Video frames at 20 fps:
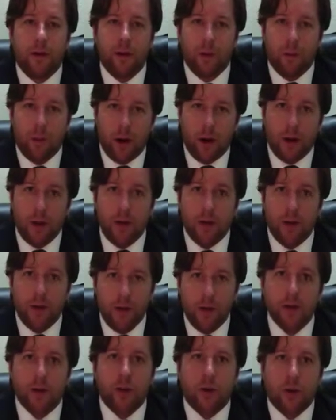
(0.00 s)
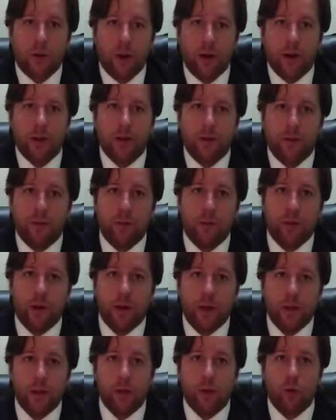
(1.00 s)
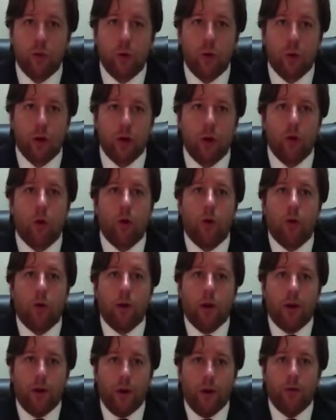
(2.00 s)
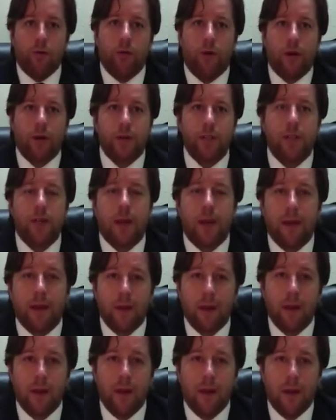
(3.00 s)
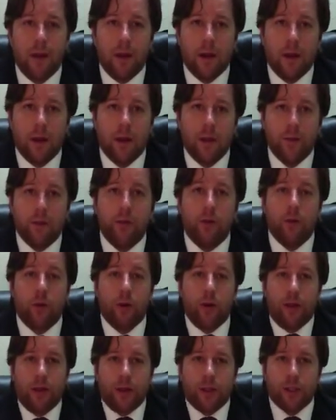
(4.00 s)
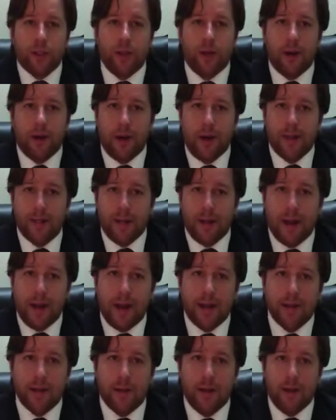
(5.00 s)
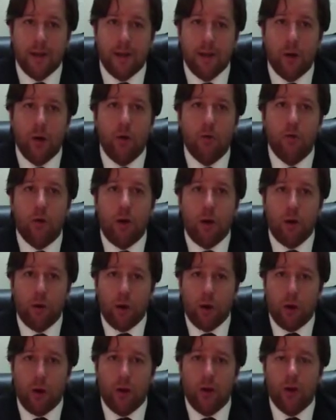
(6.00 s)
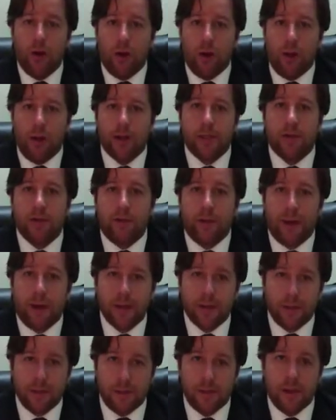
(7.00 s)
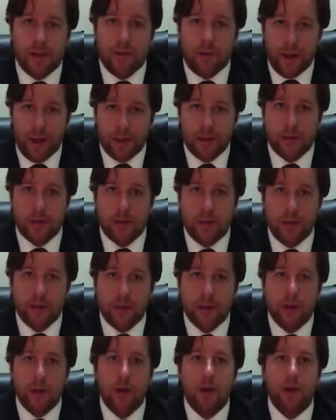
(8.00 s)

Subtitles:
While it is correct that Florida is quote-unquote a no-fault state, the Florida legislature has enacted a no-fault law that classifies itself as such.